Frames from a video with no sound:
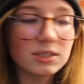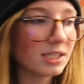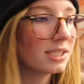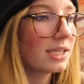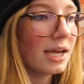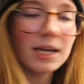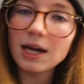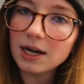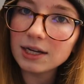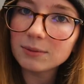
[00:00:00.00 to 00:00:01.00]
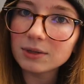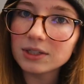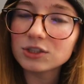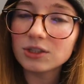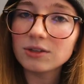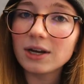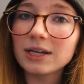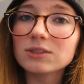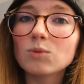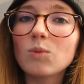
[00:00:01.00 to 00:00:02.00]
Today I am gonna show you
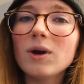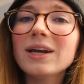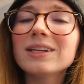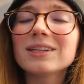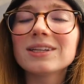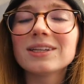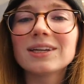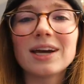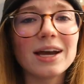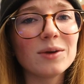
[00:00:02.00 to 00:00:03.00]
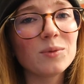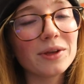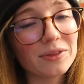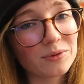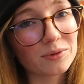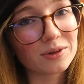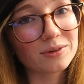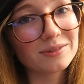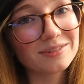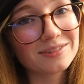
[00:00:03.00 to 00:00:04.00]
guys what I went
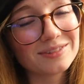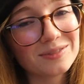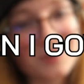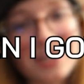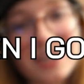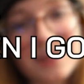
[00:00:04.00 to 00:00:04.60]
through when I